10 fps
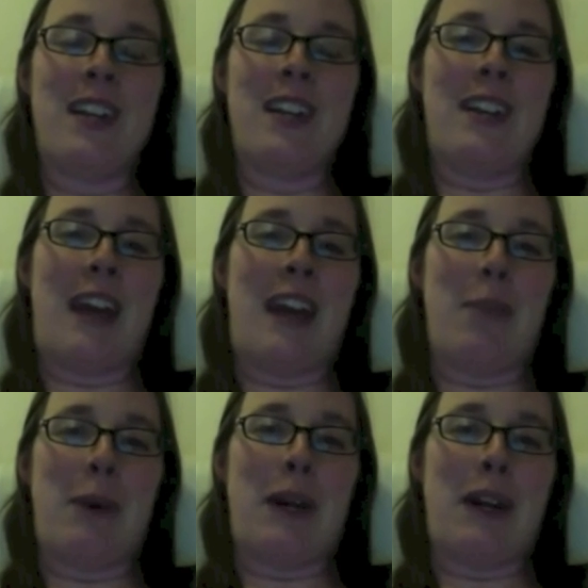in that
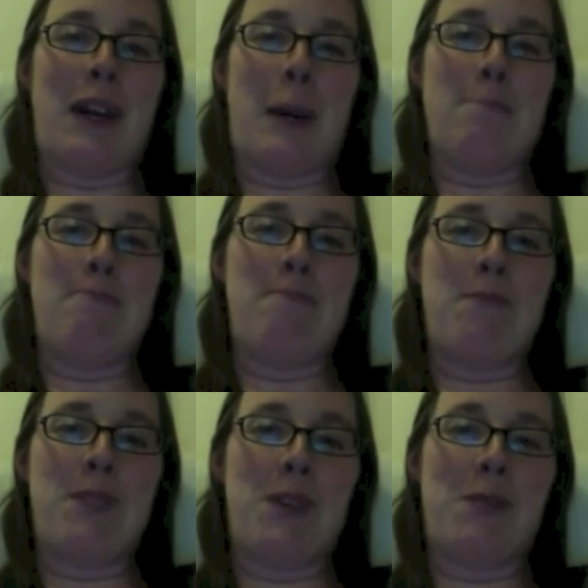book. Um,
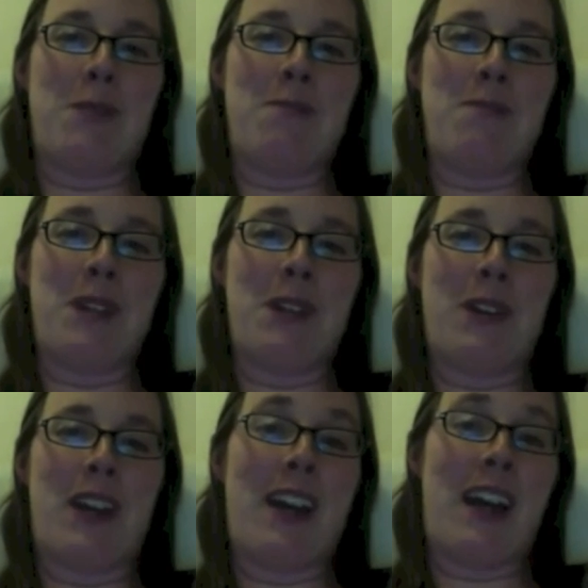so, you know, it
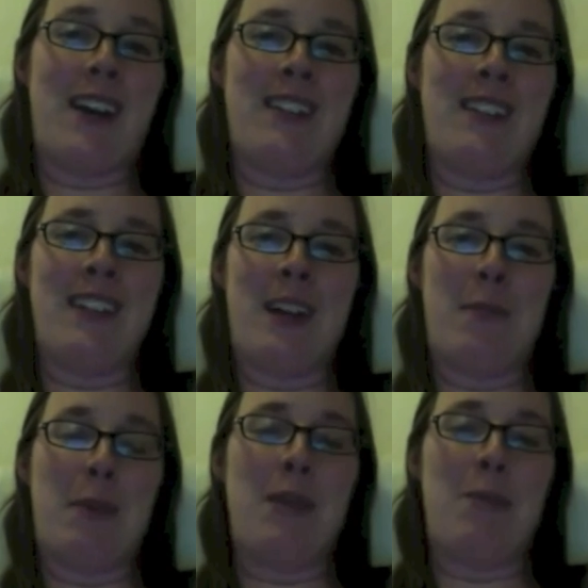kind of had
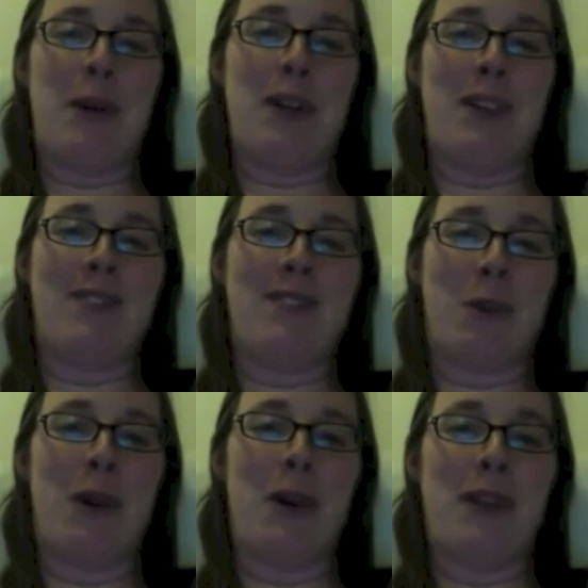pretty important
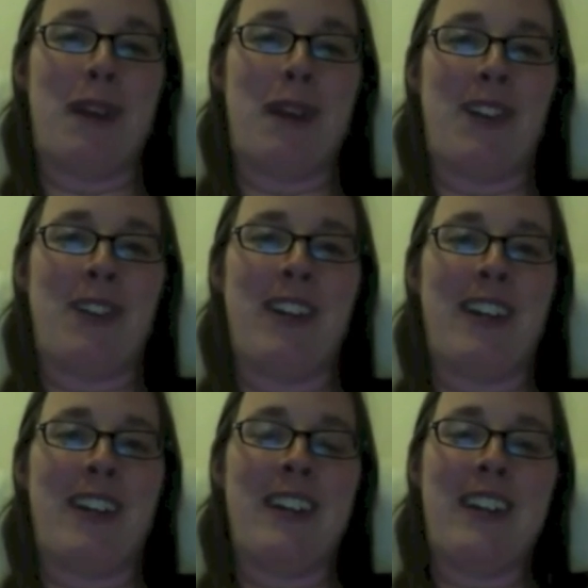role in my
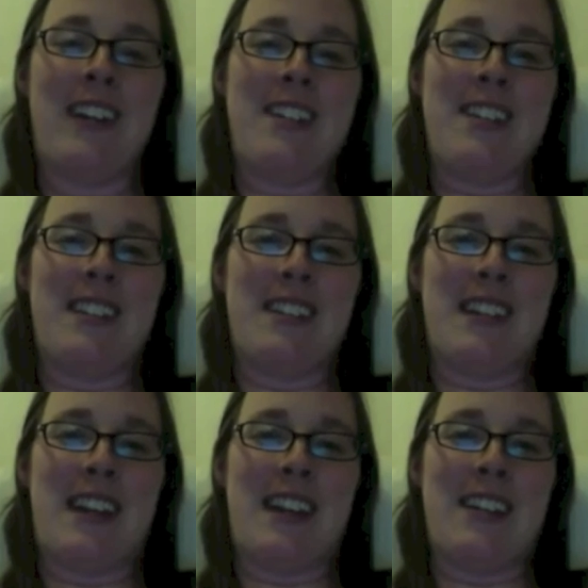career since
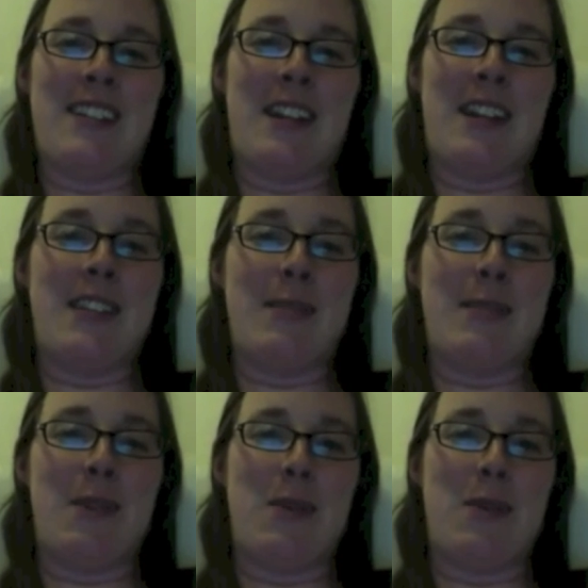uh, since
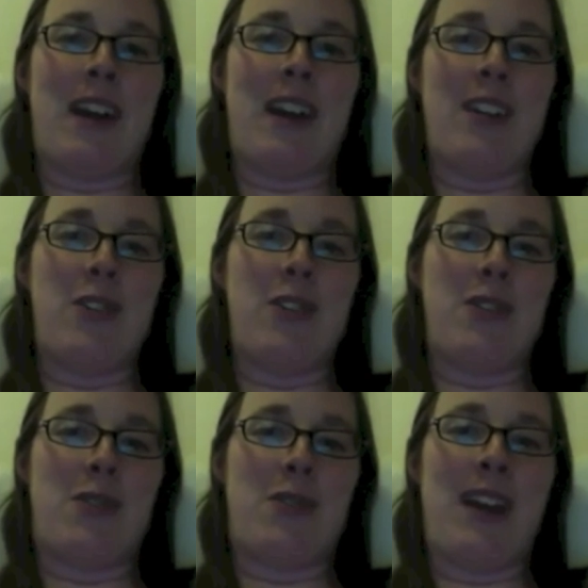Arecibo is where I got
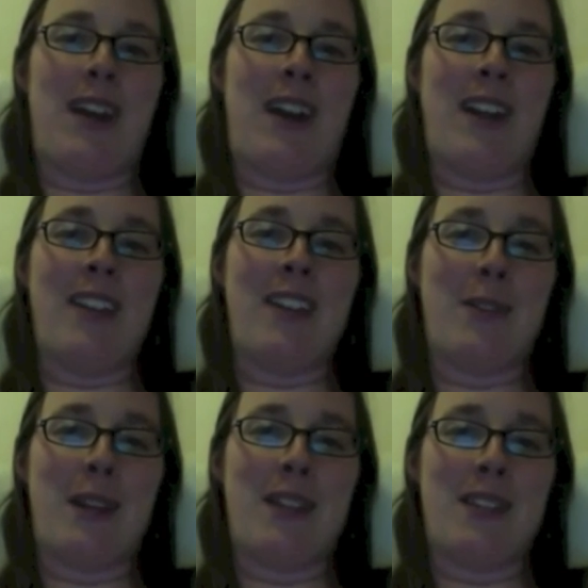introduced to radar, and
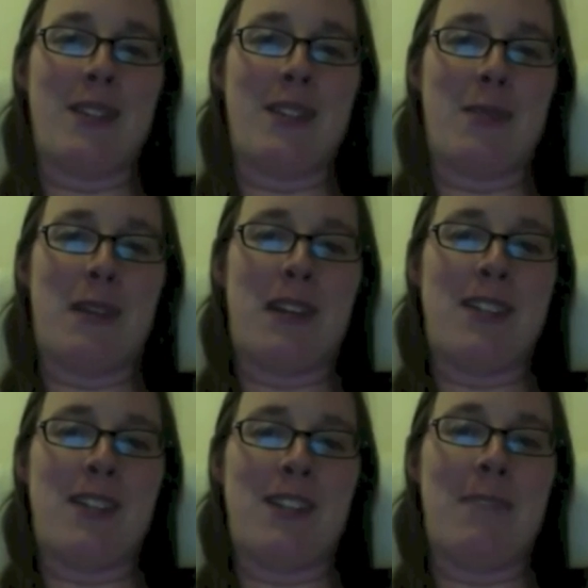the rest has sort of been
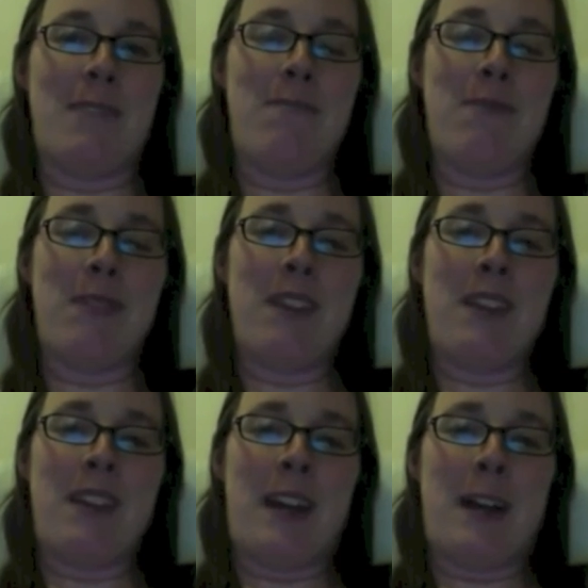history.
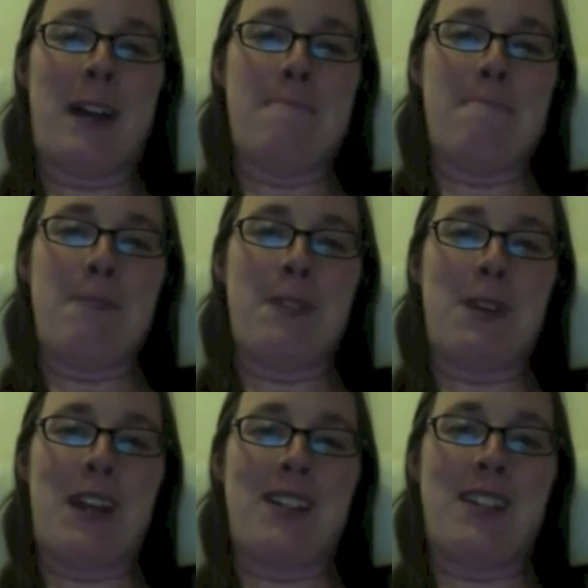Um, so
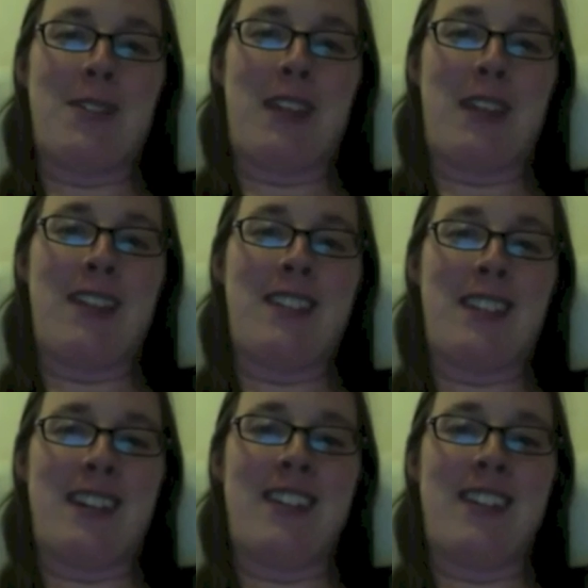yeah, so thanks
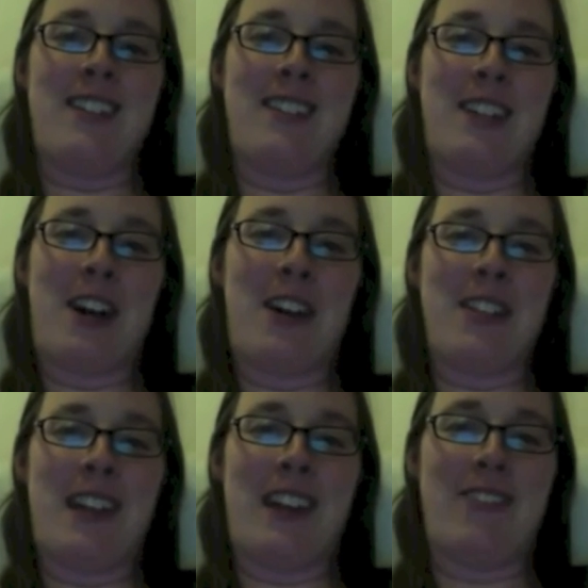to to Carl
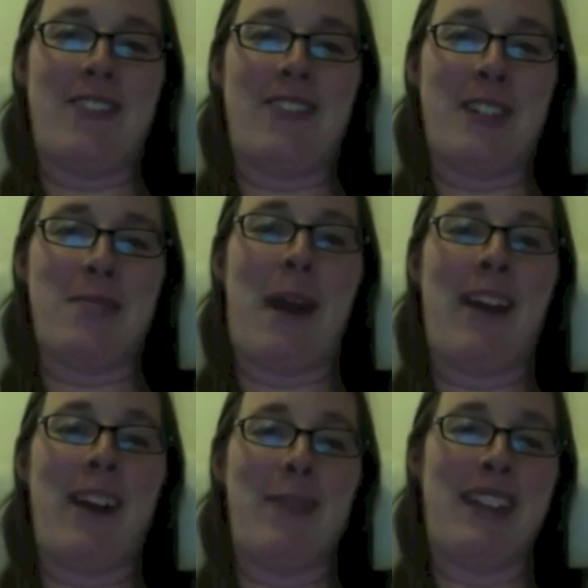Sagan for
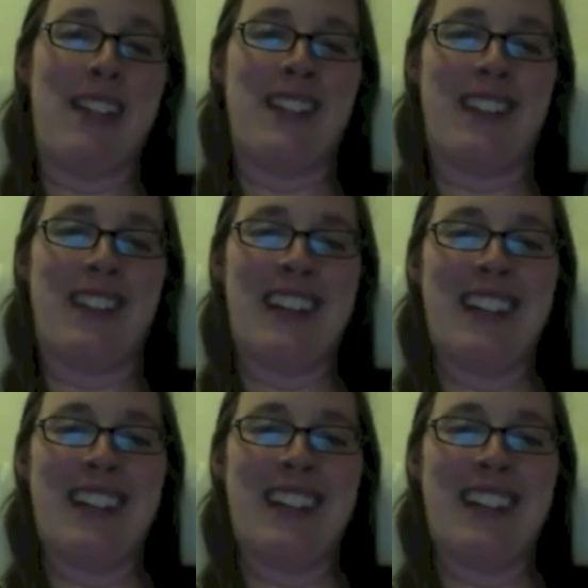inspiring me to uh,